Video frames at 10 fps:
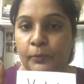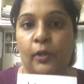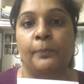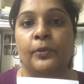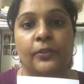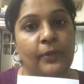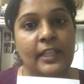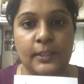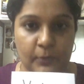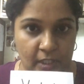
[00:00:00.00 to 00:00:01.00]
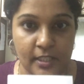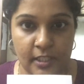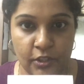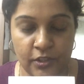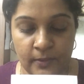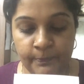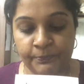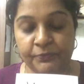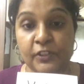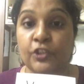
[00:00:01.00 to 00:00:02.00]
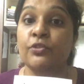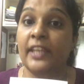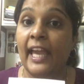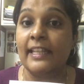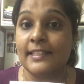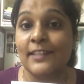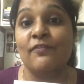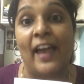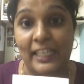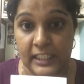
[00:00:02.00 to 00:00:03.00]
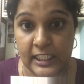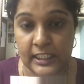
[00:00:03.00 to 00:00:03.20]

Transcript: proper right pronunciation. You can say valet,